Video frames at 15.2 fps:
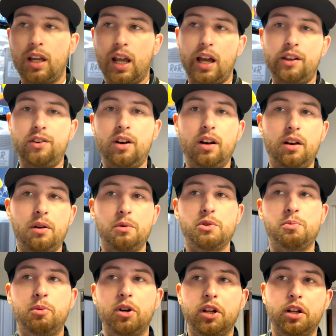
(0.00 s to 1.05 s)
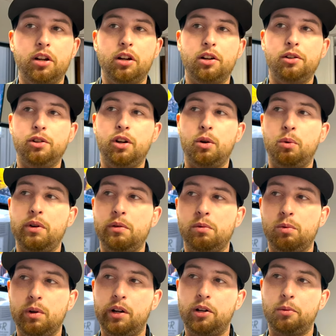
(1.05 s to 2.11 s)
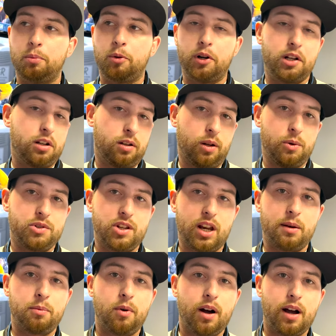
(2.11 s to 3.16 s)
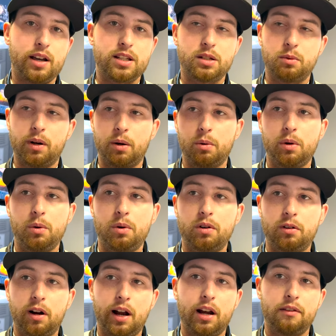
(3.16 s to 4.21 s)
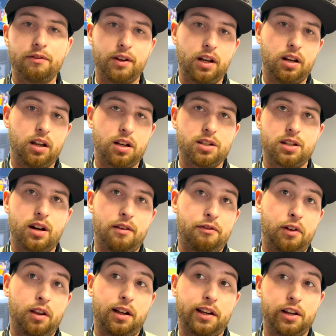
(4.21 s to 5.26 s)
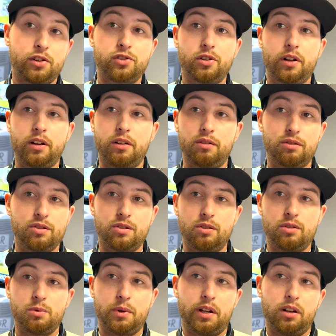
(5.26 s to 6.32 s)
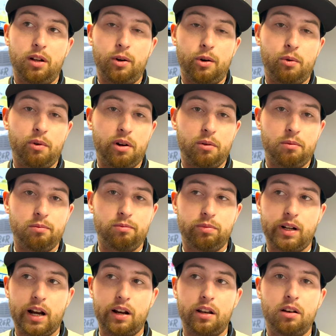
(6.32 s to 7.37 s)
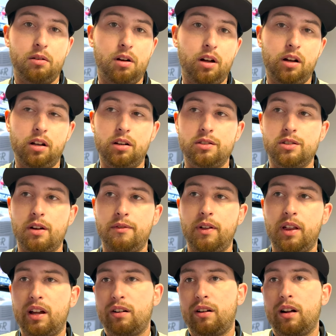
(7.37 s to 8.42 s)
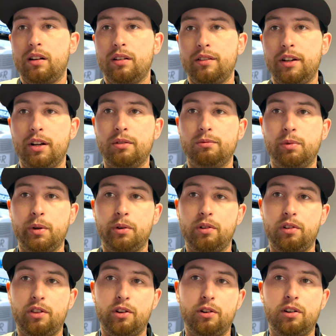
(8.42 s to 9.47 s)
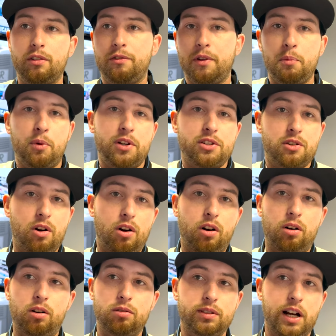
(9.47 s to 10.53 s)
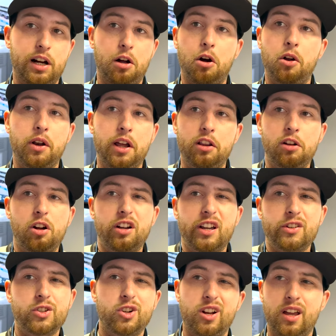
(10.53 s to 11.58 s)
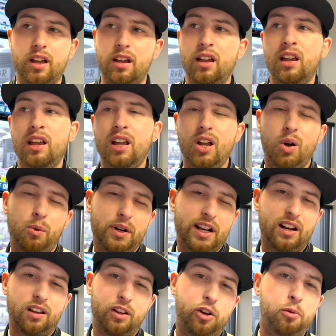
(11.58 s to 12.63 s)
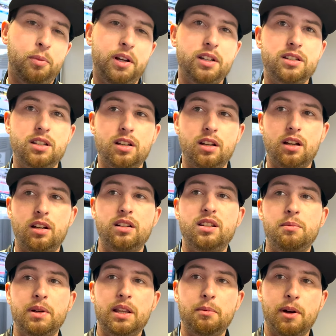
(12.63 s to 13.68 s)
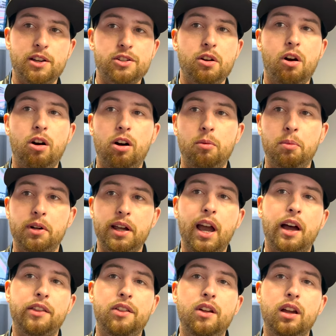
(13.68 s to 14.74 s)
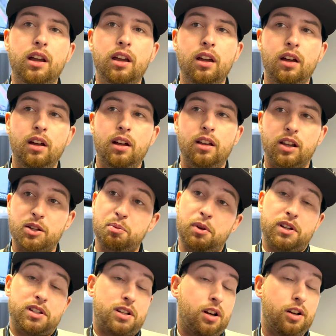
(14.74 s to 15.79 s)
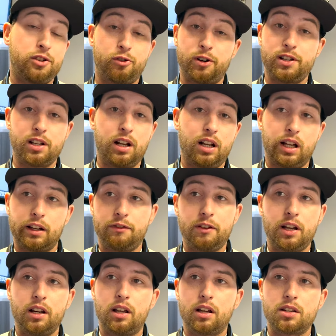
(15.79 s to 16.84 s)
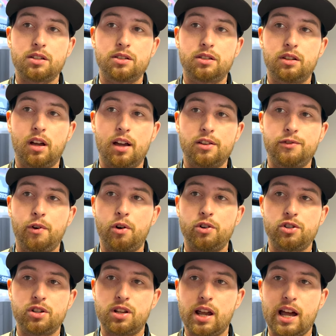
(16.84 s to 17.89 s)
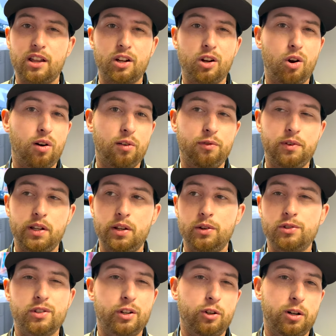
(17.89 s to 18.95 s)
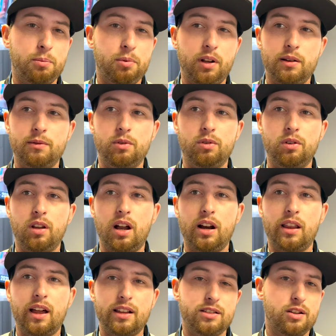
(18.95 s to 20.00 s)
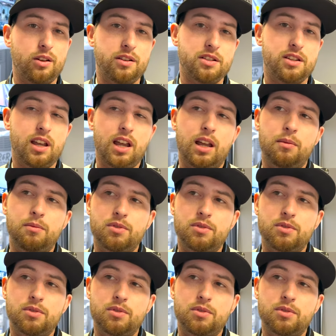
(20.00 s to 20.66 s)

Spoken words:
Yeah, I thought it was pretty good. You know, we were pretty close setup-wise to where we would have ran at Phoenix, and I felt like yesterday, as soon as we unloaded, we were kind of in the hunt. So I felt like, you know, we were third and fifth place car kind of all day long yesterday. We need a little bit to be the best car, but yeah, I think this place does race a lot like Phoenix as far as just how the car feels, the grip level, a lot of that's all the same.